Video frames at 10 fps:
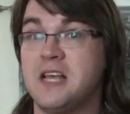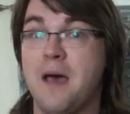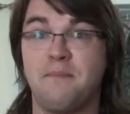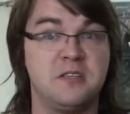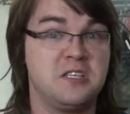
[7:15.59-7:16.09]

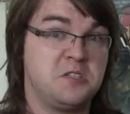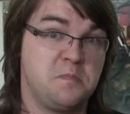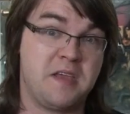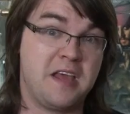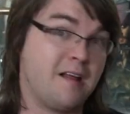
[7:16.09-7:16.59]
happened since the
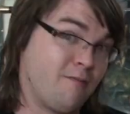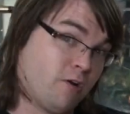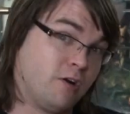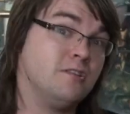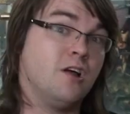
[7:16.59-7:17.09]
beginning for
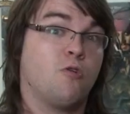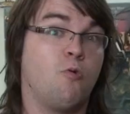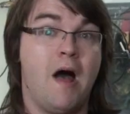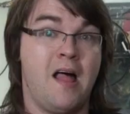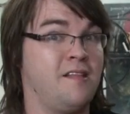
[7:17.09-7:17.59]
a good long
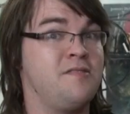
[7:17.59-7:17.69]
while,